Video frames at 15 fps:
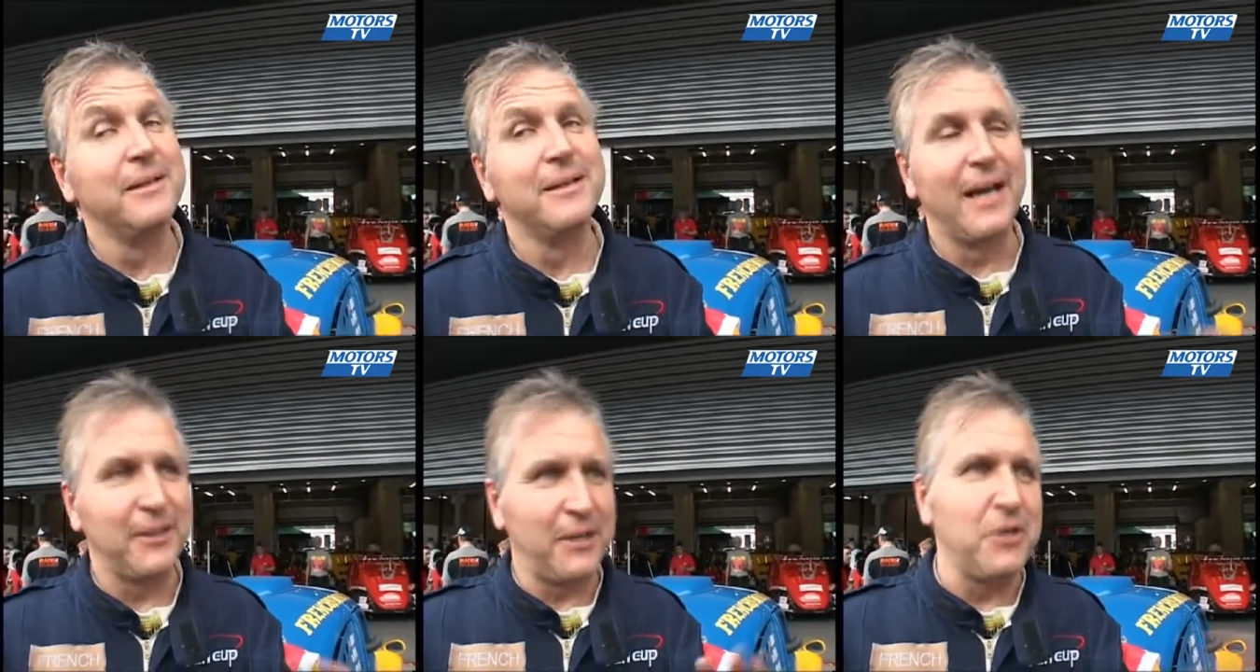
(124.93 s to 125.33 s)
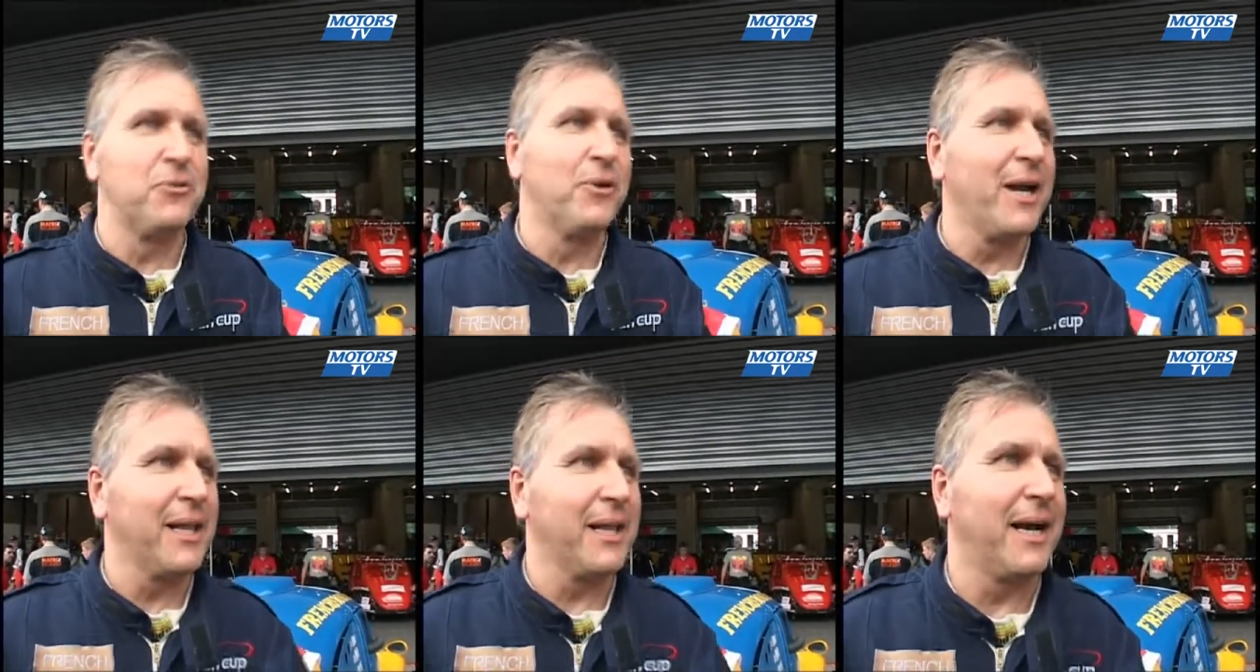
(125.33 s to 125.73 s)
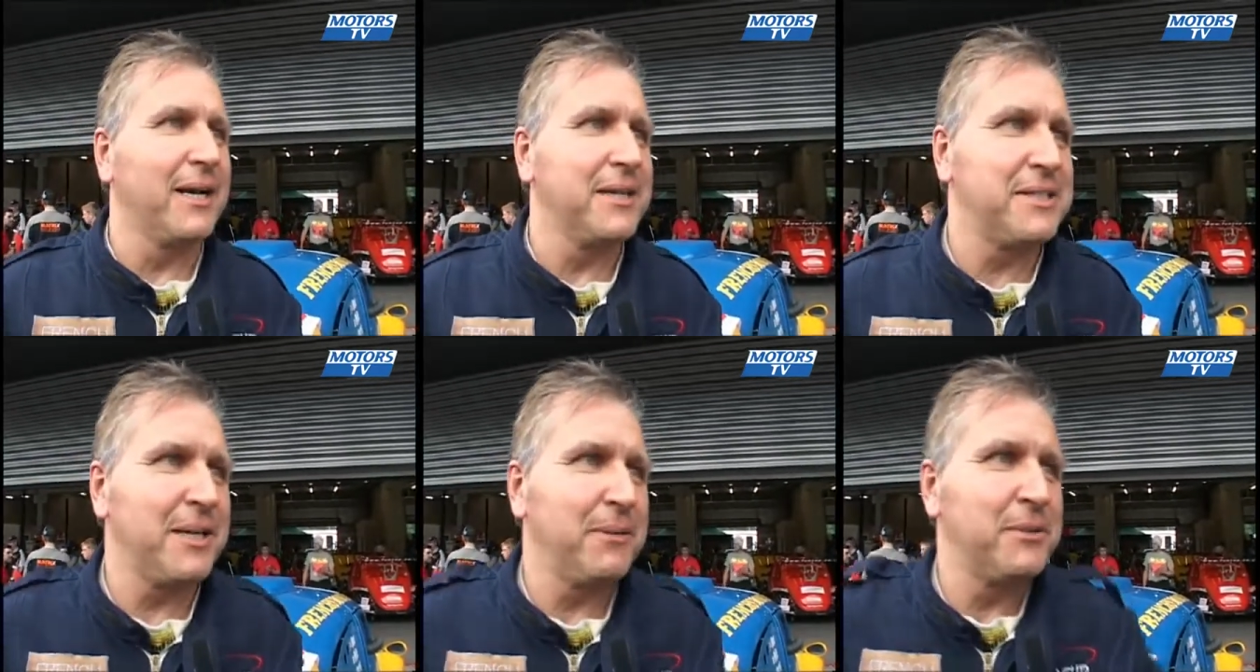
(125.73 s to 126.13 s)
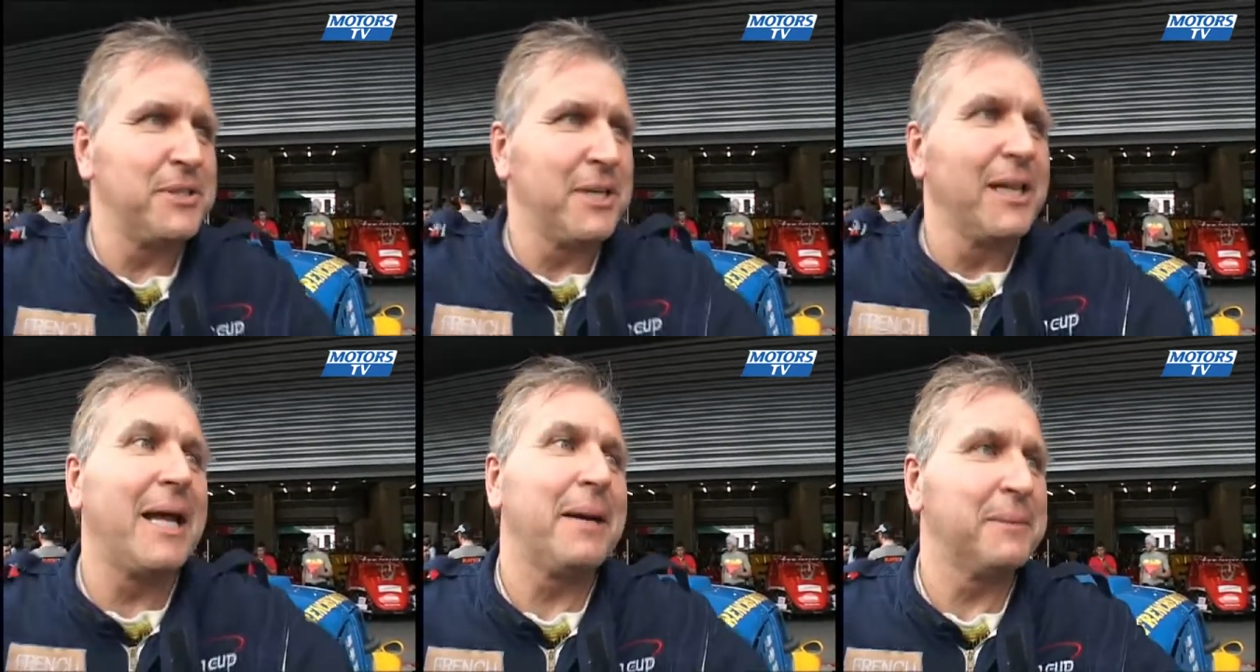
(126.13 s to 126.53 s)
I didn't realise he was
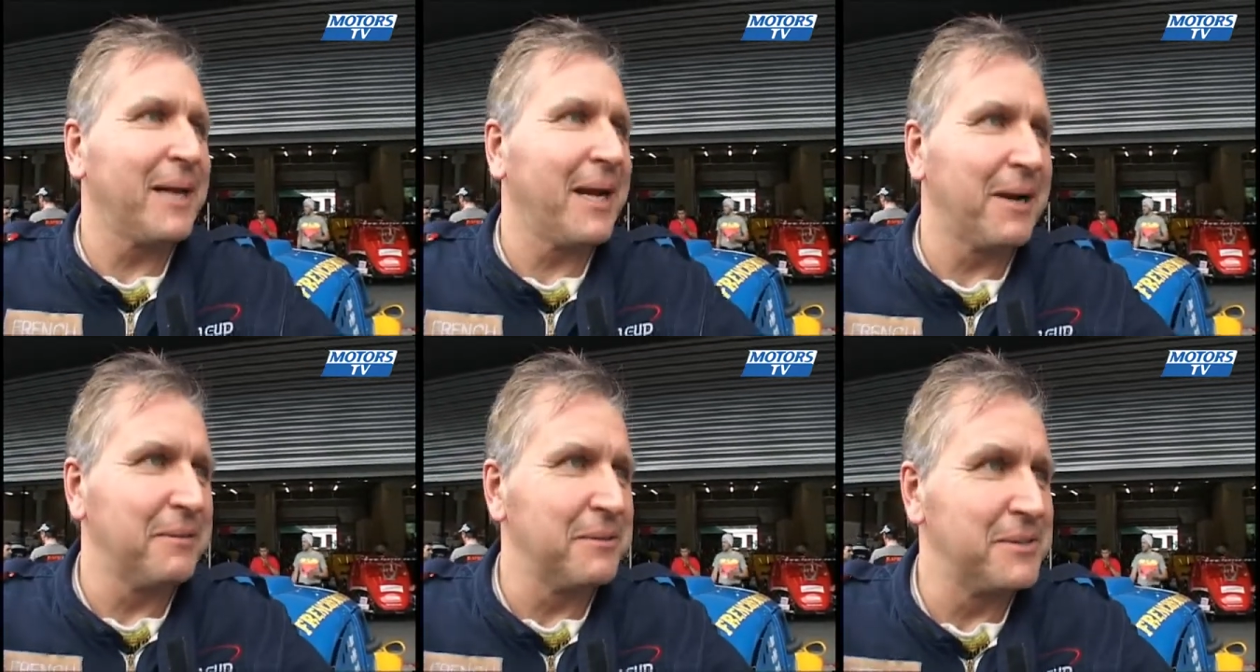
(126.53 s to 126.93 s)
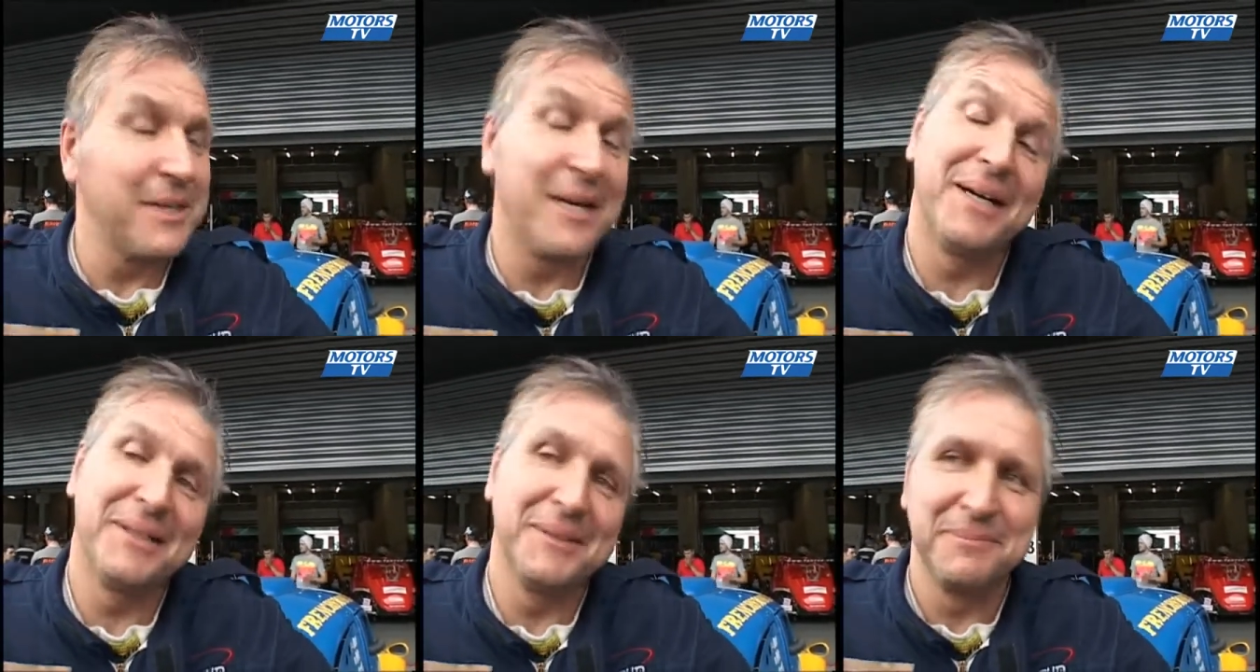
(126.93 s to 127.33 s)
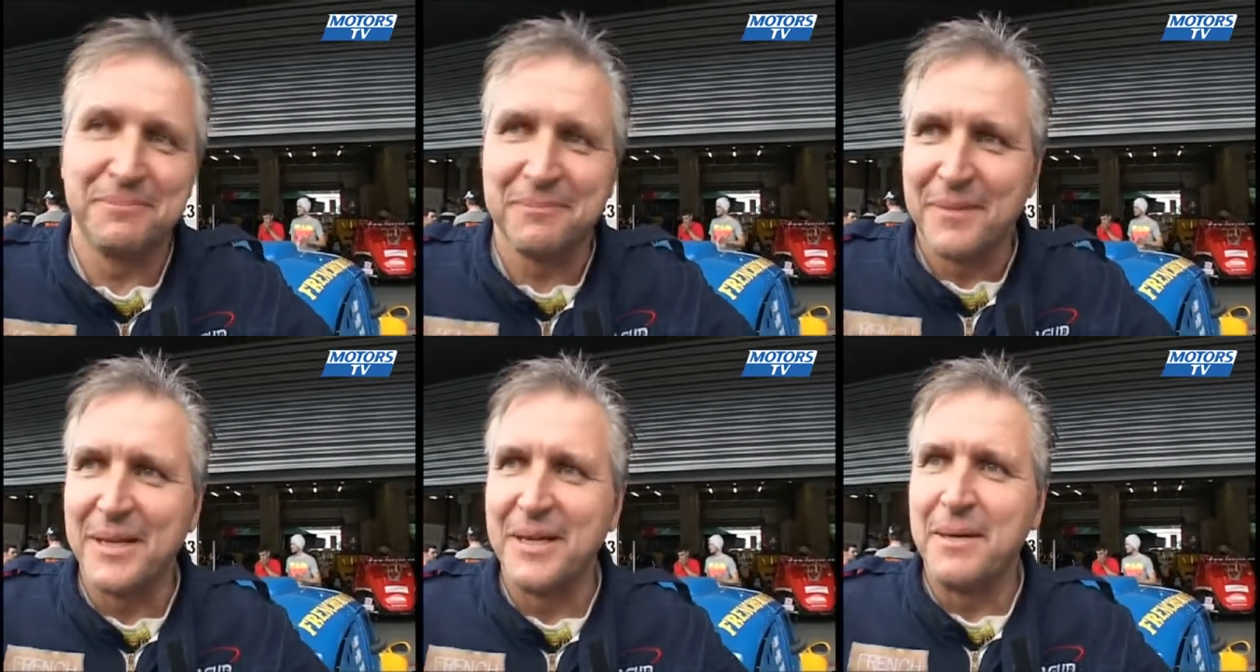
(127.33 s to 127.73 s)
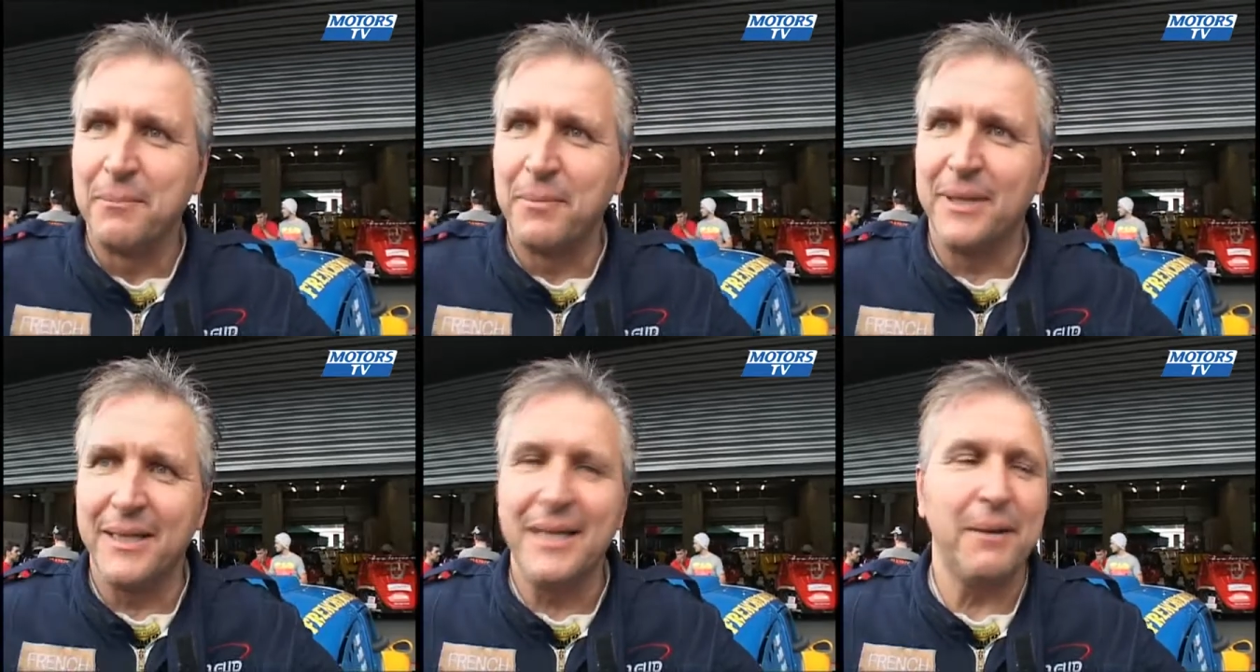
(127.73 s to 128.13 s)
a lap down, so,
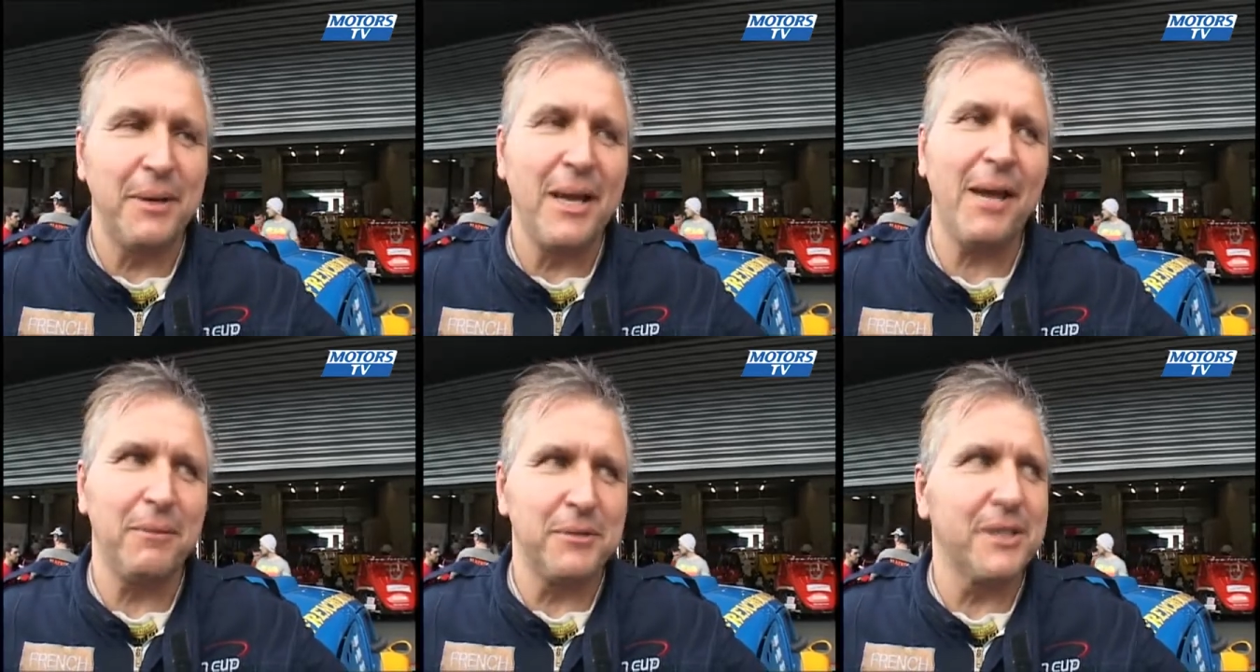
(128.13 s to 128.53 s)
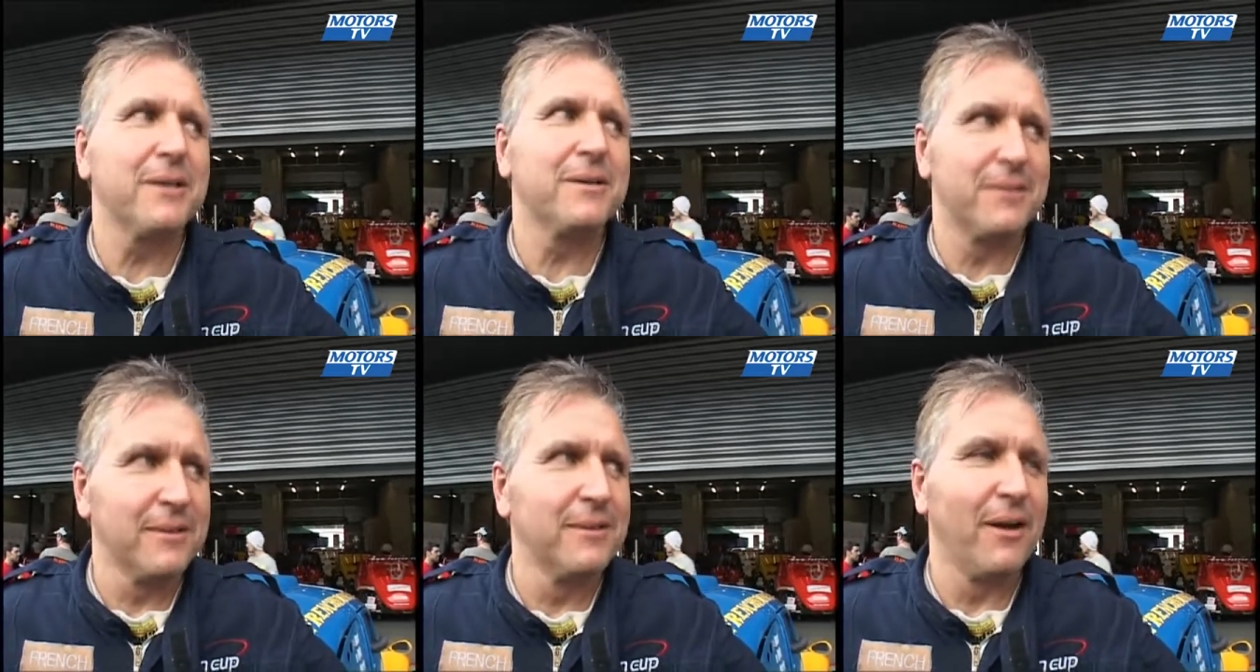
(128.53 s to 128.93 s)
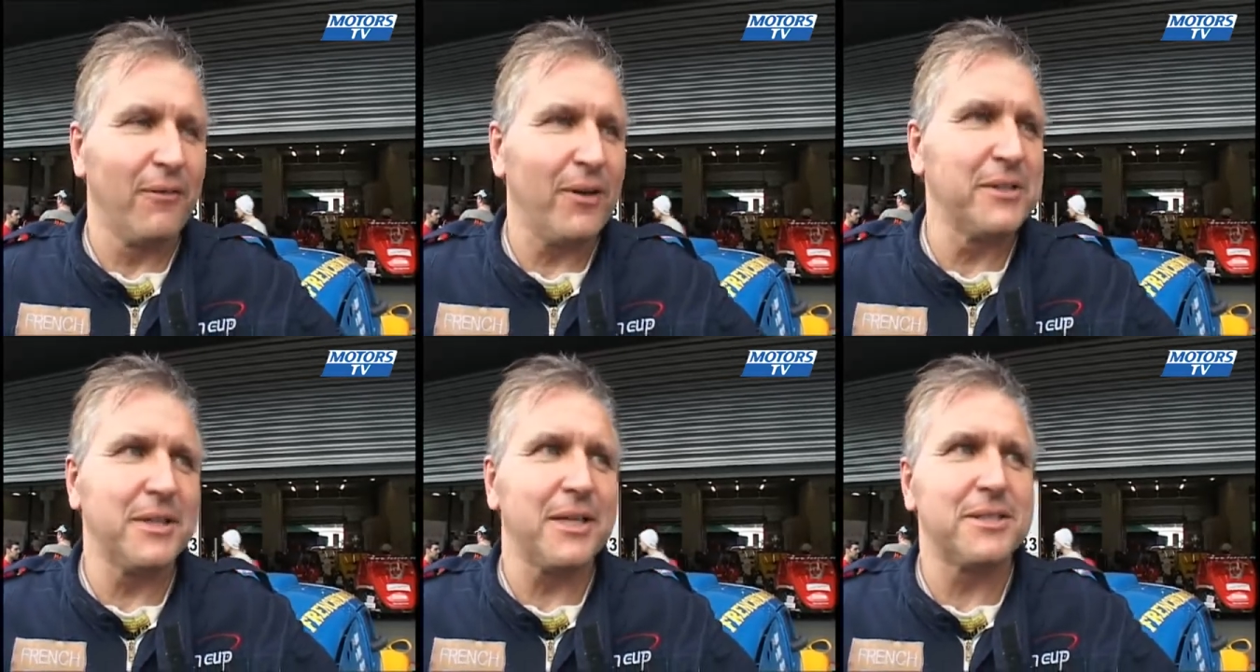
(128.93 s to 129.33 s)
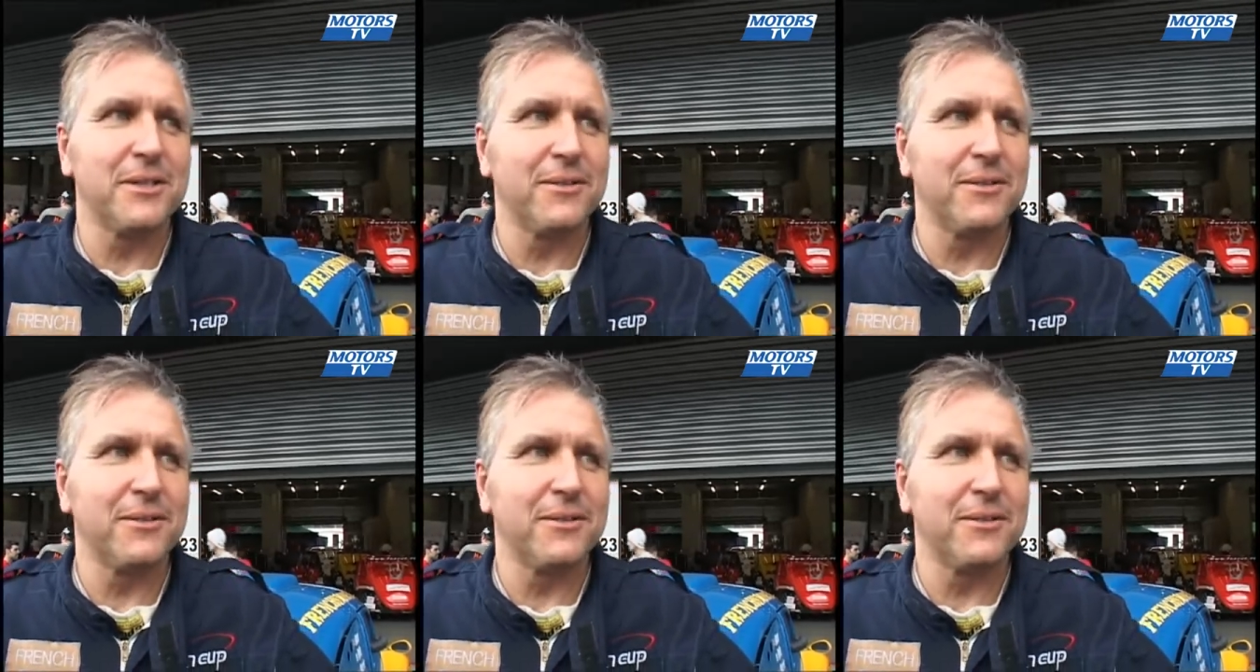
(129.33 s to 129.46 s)
but it, it was a fantastic